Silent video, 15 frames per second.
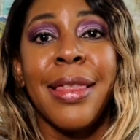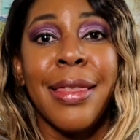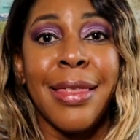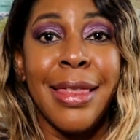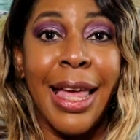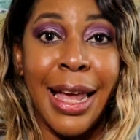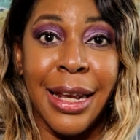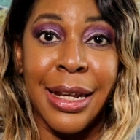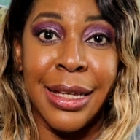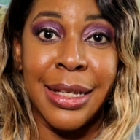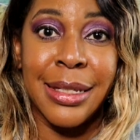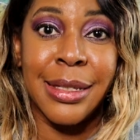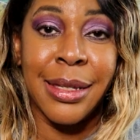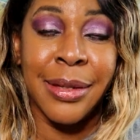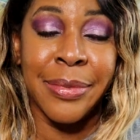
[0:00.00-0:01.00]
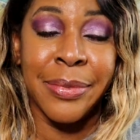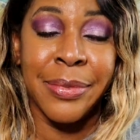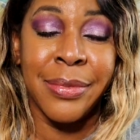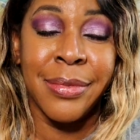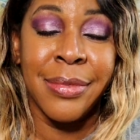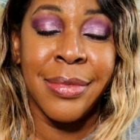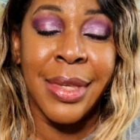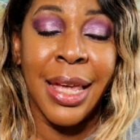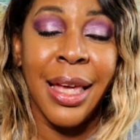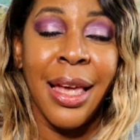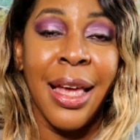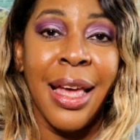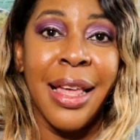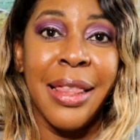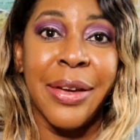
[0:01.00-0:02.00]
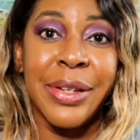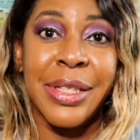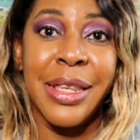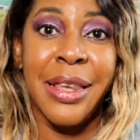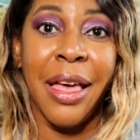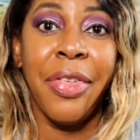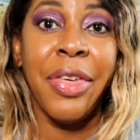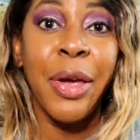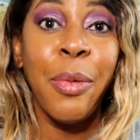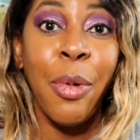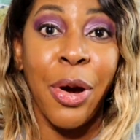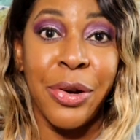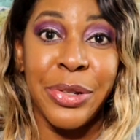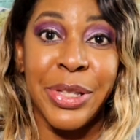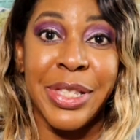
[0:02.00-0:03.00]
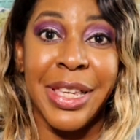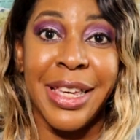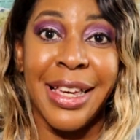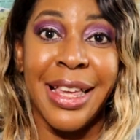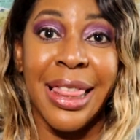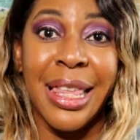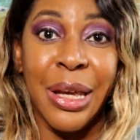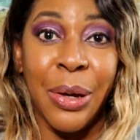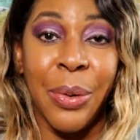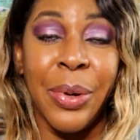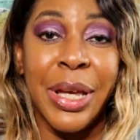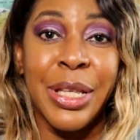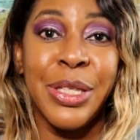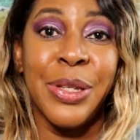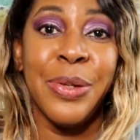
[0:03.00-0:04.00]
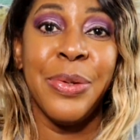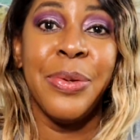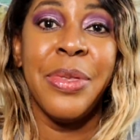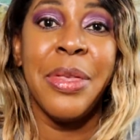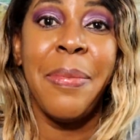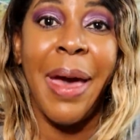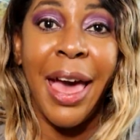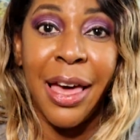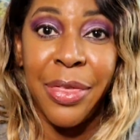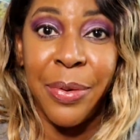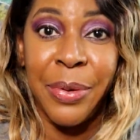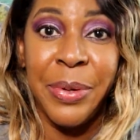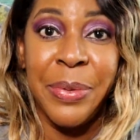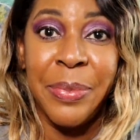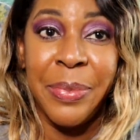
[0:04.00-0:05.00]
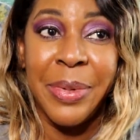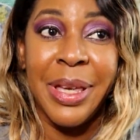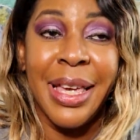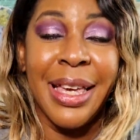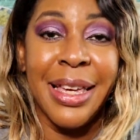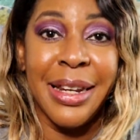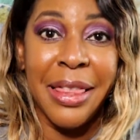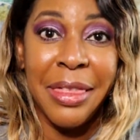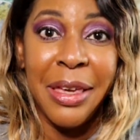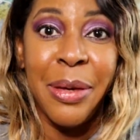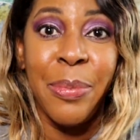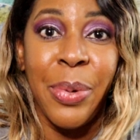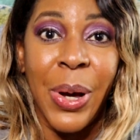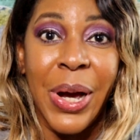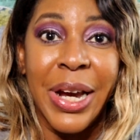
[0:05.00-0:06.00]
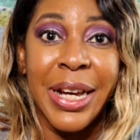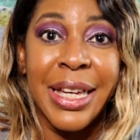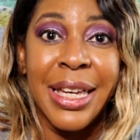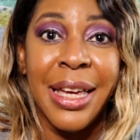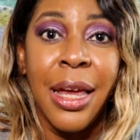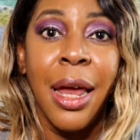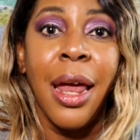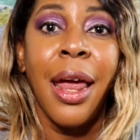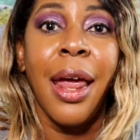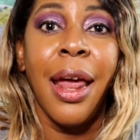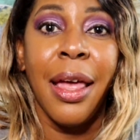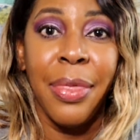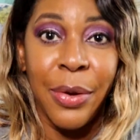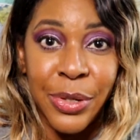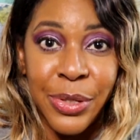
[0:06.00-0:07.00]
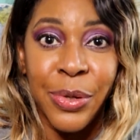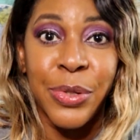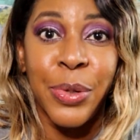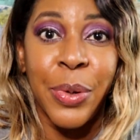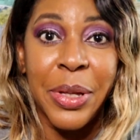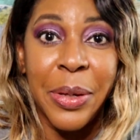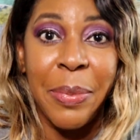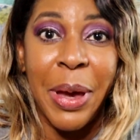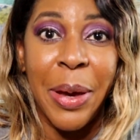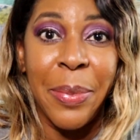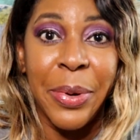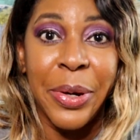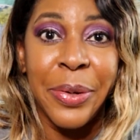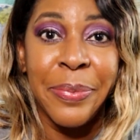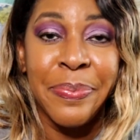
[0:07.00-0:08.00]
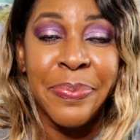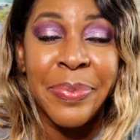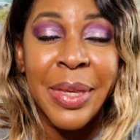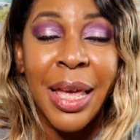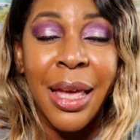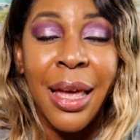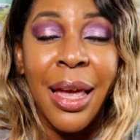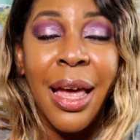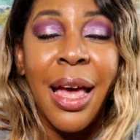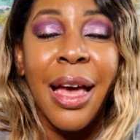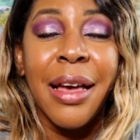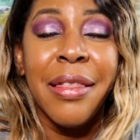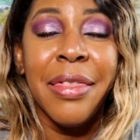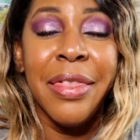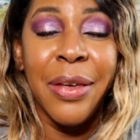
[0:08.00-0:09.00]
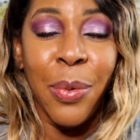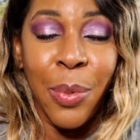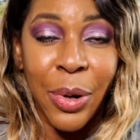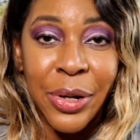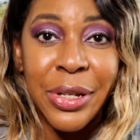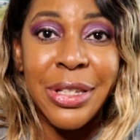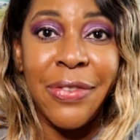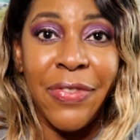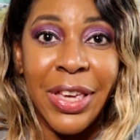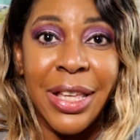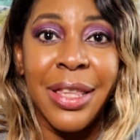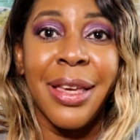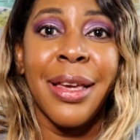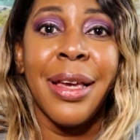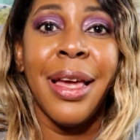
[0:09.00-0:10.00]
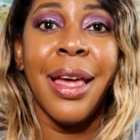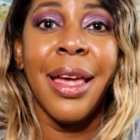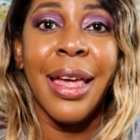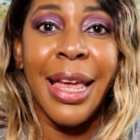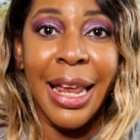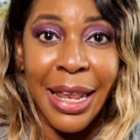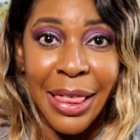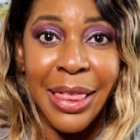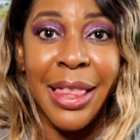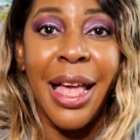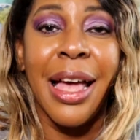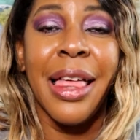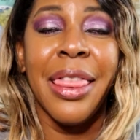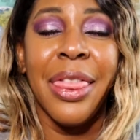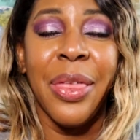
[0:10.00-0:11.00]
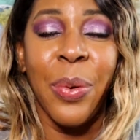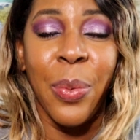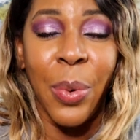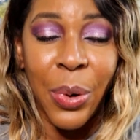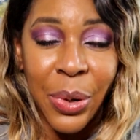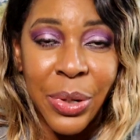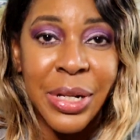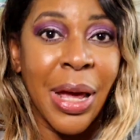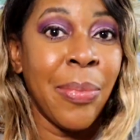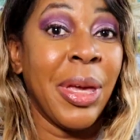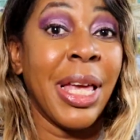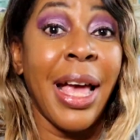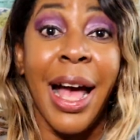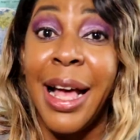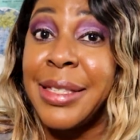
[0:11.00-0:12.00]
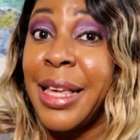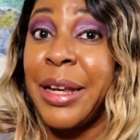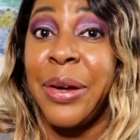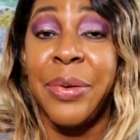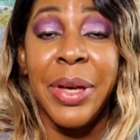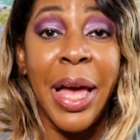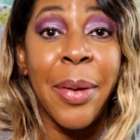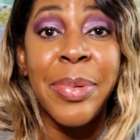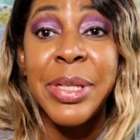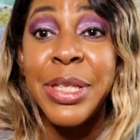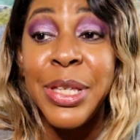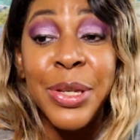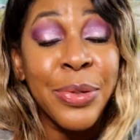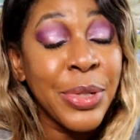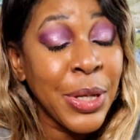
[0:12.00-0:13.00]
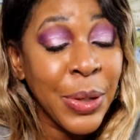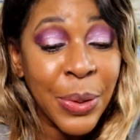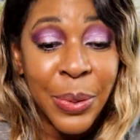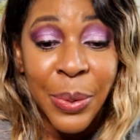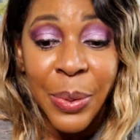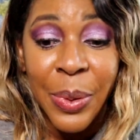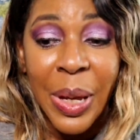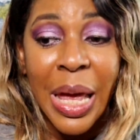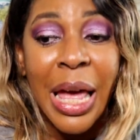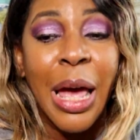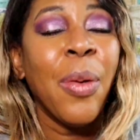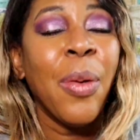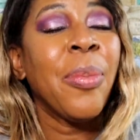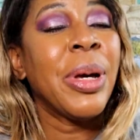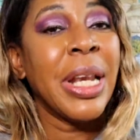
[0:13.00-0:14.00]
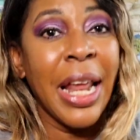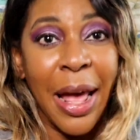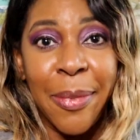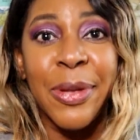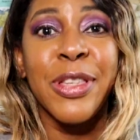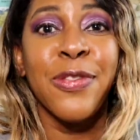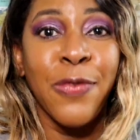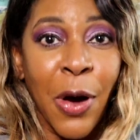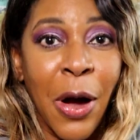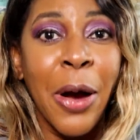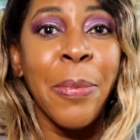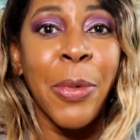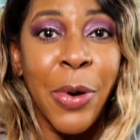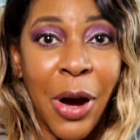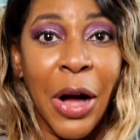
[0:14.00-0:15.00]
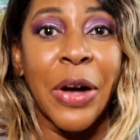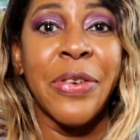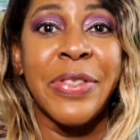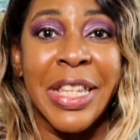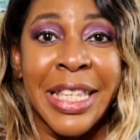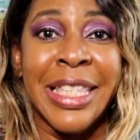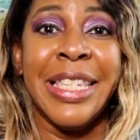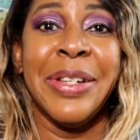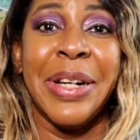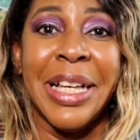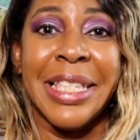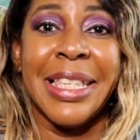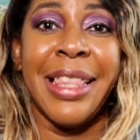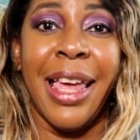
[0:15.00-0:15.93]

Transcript: ladies, there's nothing worse than going to the bathroom in a theme park and there's no toilet paper. The worst feeling in the world. I mean, guys, I know that happens to you too, but it happens far more often to us